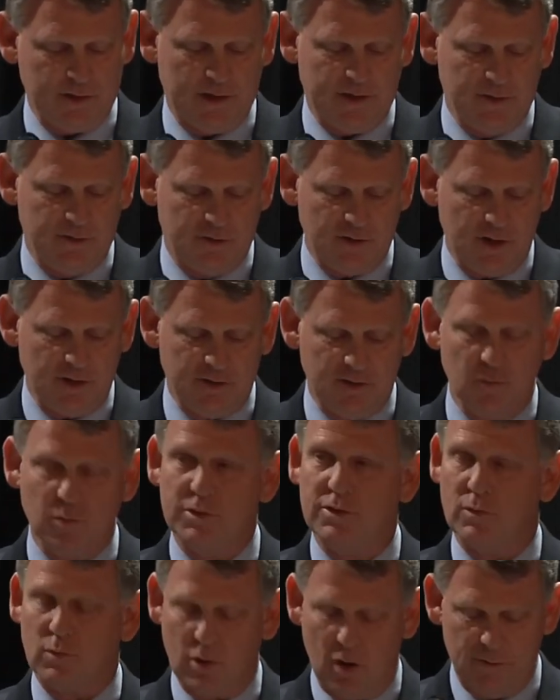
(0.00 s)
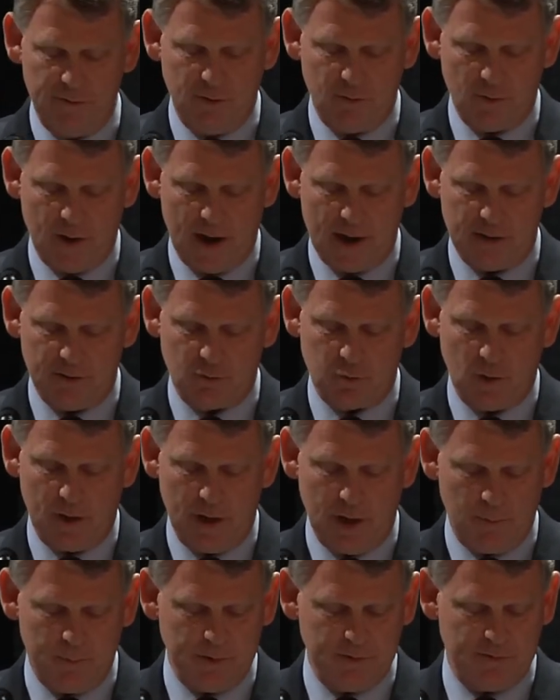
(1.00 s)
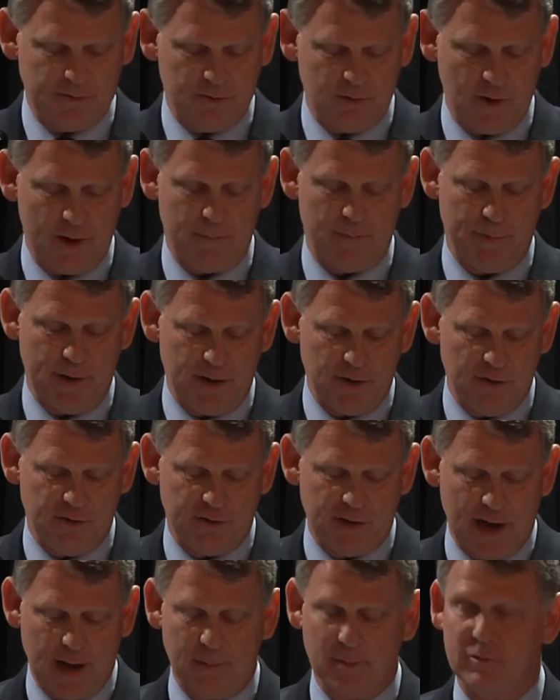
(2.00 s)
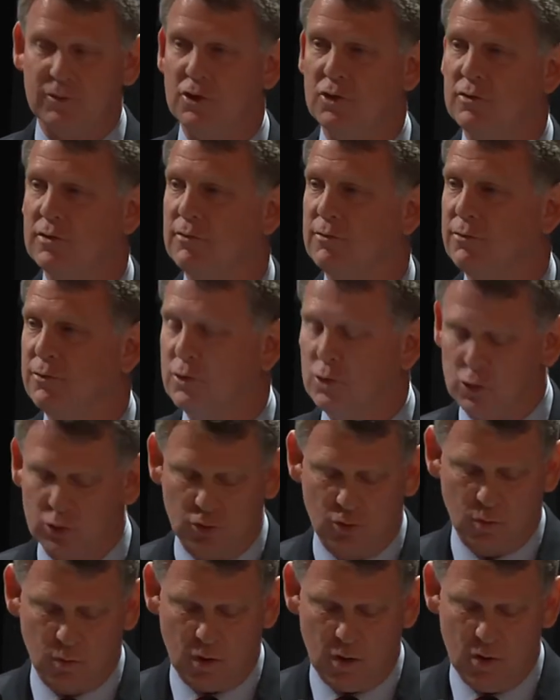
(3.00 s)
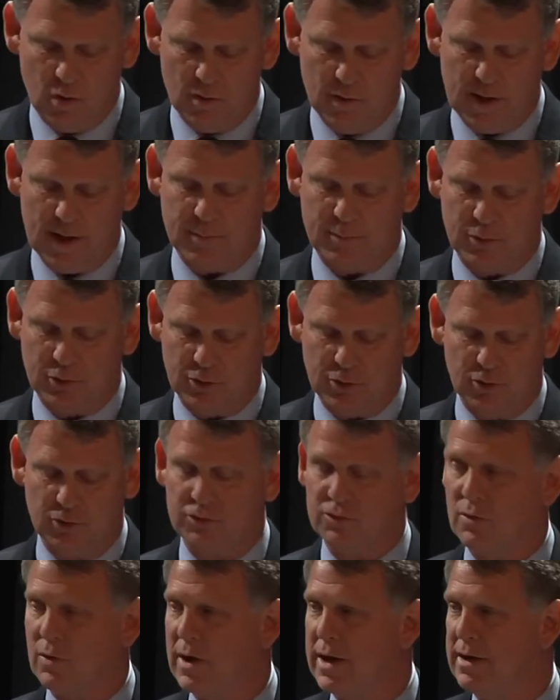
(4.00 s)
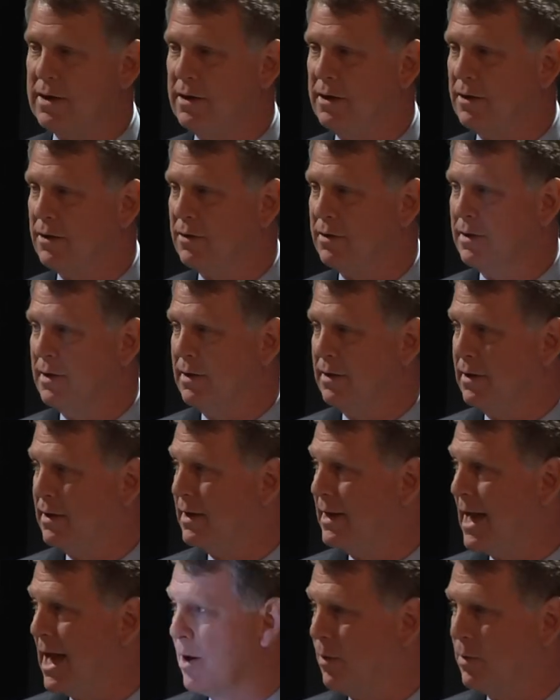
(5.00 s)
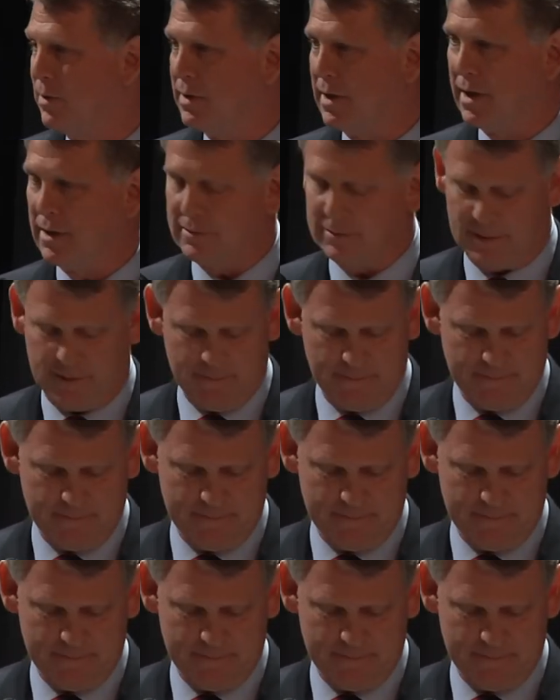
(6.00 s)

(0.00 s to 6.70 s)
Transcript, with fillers: in conjunction with the roving radish will help us do a better job of using food grown and produced right here in Howard County.